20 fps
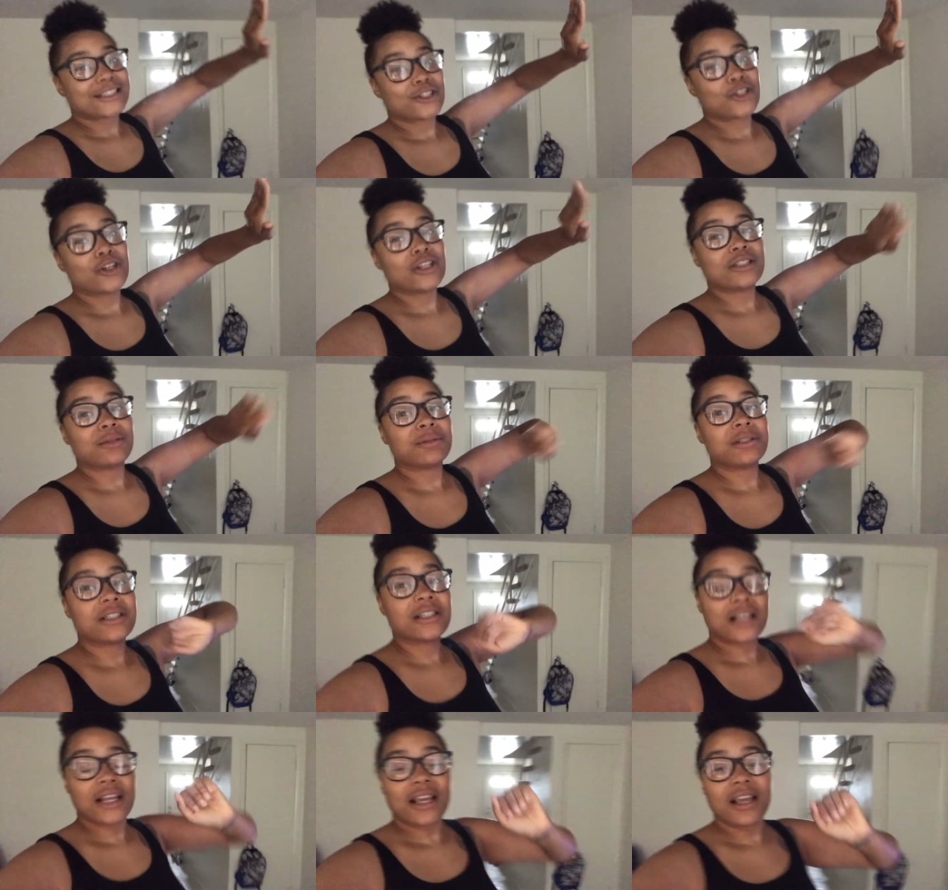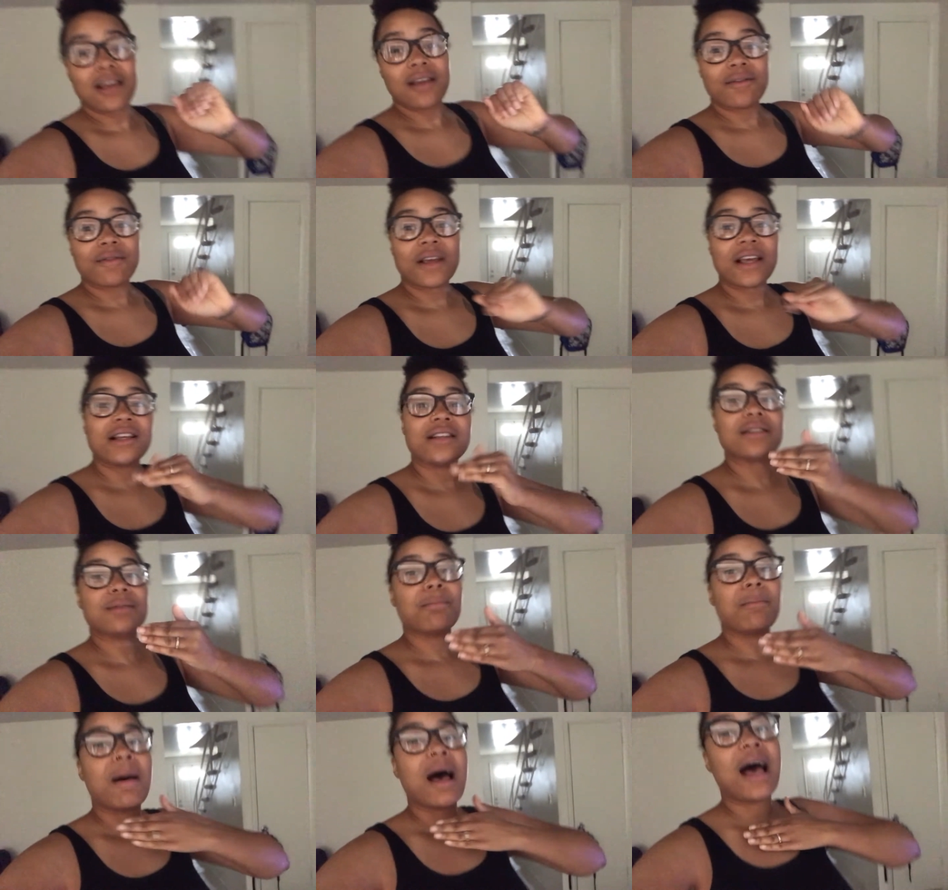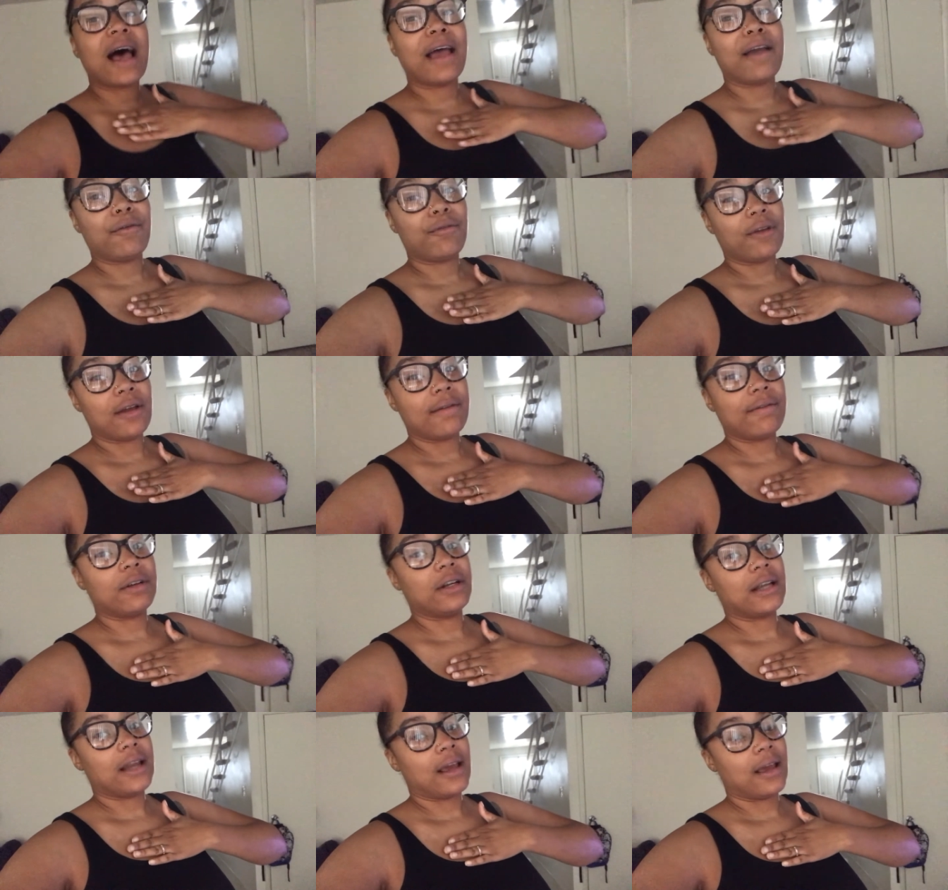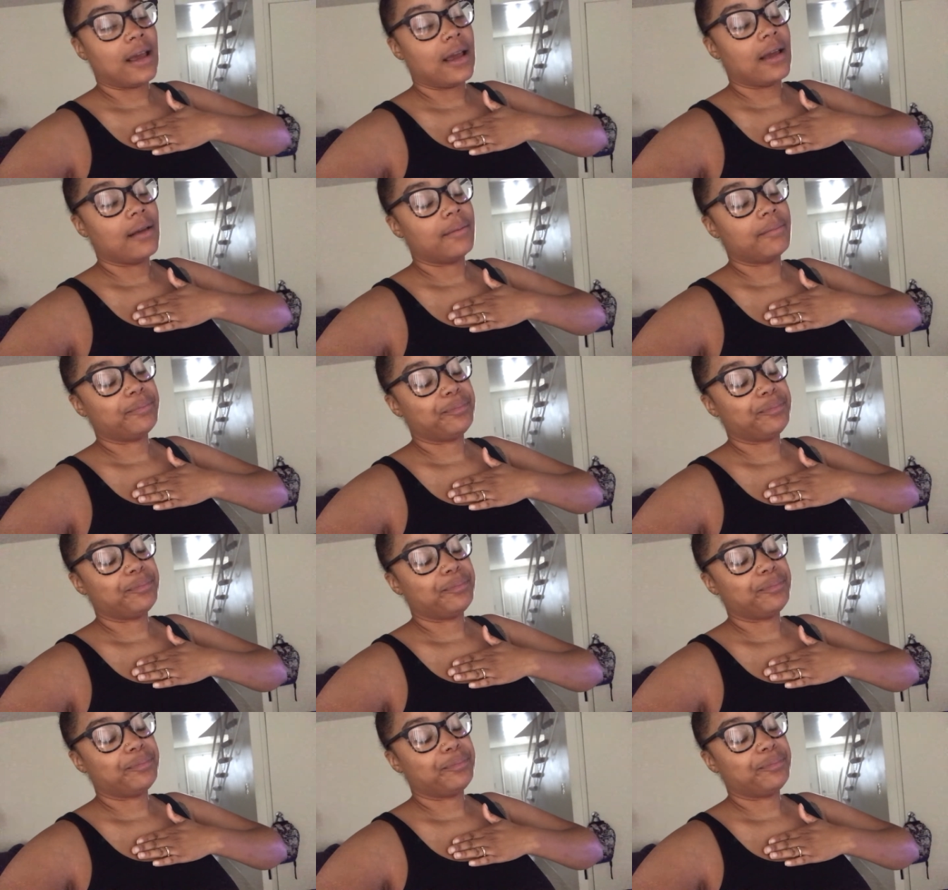Christmas Eve is my favorite day.